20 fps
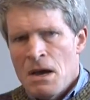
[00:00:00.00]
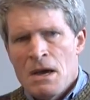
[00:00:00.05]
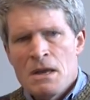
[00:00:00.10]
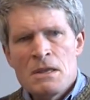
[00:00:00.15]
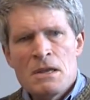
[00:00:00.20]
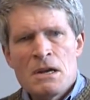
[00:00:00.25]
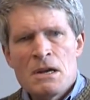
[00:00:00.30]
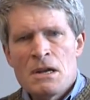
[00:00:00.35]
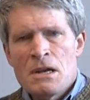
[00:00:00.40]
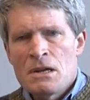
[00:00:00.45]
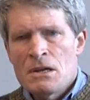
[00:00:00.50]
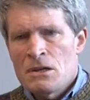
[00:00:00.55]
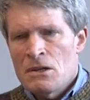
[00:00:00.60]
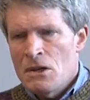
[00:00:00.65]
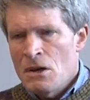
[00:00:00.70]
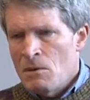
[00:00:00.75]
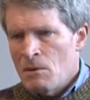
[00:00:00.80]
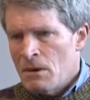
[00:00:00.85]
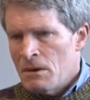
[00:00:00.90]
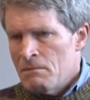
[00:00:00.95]
and they need to
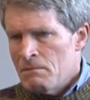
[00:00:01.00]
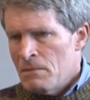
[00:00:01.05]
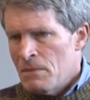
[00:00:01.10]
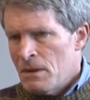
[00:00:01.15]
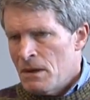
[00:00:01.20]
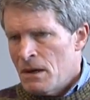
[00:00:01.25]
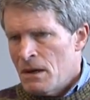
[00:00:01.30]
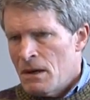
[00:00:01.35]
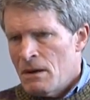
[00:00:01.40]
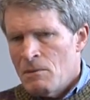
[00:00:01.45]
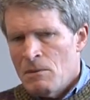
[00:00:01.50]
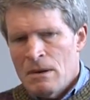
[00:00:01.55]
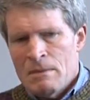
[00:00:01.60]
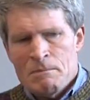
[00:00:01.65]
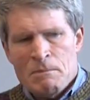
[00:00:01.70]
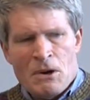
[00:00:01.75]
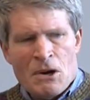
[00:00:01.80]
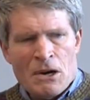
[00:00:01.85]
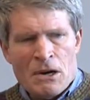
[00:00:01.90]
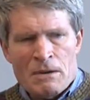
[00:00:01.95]
do it. And a
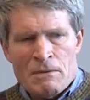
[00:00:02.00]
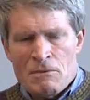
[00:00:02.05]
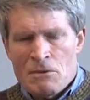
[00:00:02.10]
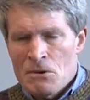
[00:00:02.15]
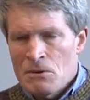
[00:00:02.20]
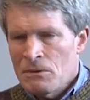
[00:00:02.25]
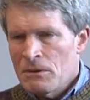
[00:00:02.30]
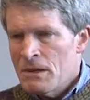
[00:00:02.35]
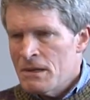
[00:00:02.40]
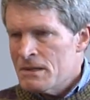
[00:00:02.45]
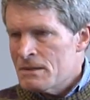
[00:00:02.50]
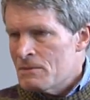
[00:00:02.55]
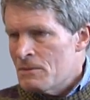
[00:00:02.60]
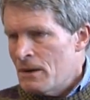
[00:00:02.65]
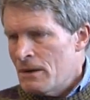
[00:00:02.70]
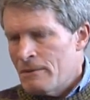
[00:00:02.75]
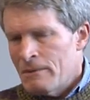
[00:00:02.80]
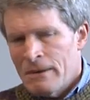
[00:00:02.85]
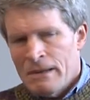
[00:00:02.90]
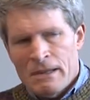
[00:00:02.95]
one-party rule doesn't
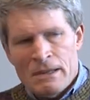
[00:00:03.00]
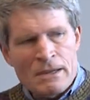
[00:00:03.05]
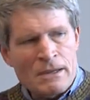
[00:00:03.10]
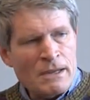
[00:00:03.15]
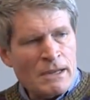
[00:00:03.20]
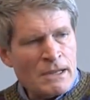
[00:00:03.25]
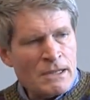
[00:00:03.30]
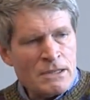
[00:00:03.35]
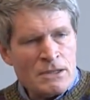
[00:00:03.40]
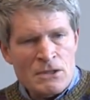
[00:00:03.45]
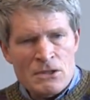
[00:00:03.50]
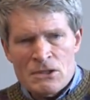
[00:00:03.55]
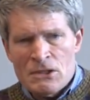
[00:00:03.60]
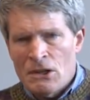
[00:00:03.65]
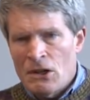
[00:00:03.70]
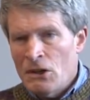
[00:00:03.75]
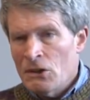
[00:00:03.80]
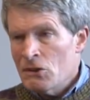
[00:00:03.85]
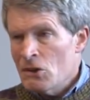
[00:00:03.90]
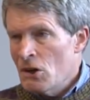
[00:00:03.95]
work. Well, I guess there's an
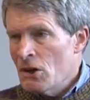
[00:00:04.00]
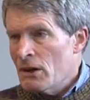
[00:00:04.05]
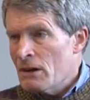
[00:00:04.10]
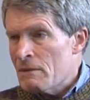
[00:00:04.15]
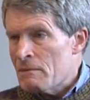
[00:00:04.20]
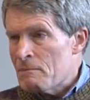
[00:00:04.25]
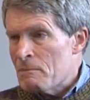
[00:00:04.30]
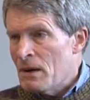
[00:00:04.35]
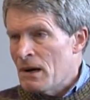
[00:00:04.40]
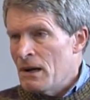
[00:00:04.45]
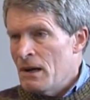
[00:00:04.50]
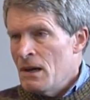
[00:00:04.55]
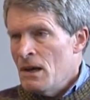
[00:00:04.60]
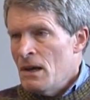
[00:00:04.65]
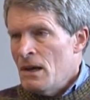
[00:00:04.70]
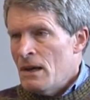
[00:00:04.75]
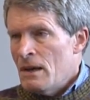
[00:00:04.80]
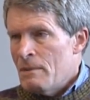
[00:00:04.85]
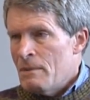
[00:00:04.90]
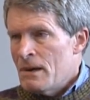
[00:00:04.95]
alternative. But
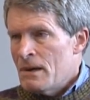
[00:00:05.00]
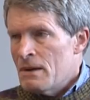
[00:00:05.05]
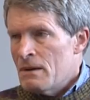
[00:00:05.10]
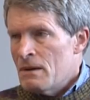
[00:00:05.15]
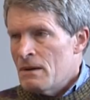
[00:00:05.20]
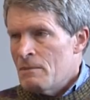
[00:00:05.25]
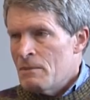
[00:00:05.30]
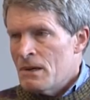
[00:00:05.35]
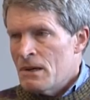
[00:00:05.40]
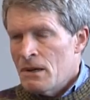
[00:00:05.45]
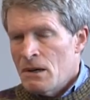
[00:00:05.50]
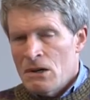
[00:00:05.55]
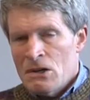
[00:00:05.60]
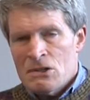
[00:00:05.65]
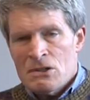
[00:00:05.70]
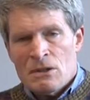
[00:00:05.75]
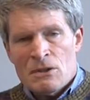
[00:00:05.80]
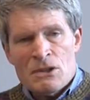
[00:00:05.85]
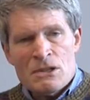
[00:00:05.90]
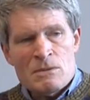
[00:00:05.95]
it'd be, it'd be
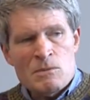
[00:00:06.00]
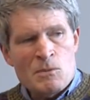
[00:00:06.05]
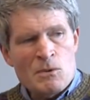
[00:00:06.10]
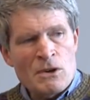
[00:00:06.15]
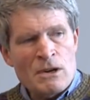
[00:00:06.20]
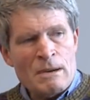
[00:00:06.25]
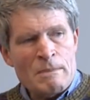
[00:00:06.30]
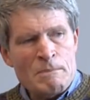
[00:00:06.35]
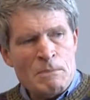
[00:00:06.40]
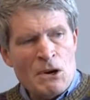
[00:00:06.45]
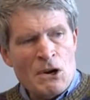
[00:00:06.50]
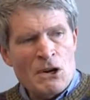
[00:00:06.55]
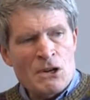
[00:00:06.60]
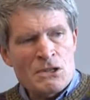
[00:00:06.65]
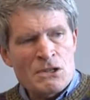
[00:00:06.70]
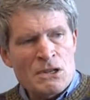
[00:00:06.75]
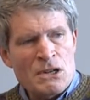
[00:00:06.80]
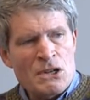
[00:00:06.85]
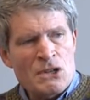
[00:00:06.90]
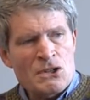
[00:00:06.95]
nice if this weren't a
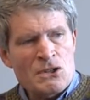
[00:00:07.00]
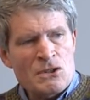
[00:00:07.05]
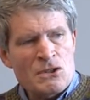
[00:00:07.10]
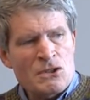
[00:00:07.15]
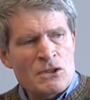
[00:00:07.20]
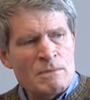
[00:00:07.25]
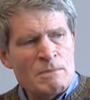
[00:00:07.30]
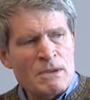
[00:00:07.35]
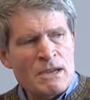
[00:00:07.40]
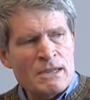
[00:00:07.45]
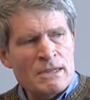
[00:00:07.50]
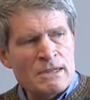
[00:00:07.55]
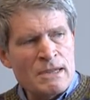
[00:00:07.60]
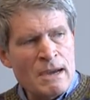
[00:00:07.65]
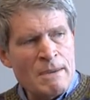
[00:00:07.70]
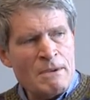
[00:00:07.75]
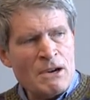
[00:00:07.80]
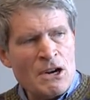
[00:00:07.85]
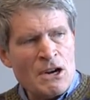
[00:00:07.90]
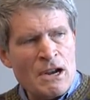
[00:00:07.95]
partisan issue. It shouldn't be a
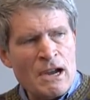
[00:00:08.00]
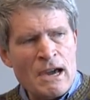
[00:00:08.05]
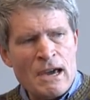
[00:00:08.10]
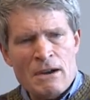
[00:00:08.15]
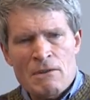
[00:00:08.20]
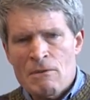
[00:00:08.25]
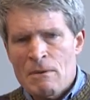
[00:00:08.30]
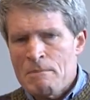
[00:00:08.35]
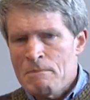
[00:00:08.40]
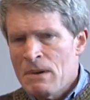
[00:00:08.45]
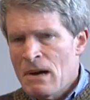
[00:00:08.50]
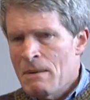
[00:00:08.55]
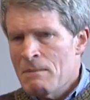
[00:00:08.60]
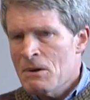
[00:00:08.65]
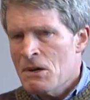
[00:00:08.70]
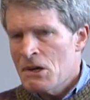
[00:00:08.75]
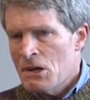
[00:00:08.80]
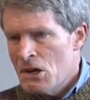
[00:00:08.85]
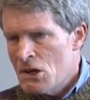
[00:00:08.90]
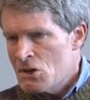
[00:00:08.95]
Democrat or
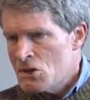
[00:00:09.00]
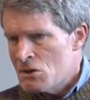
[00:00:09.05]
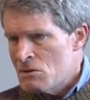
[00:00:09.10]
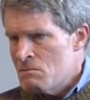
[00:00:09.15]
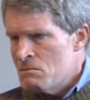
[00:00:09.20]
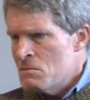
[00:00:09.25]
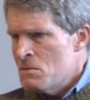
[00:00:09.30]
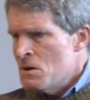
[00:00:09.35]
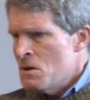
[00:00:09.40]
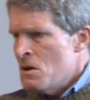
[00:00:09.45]
Republican issue.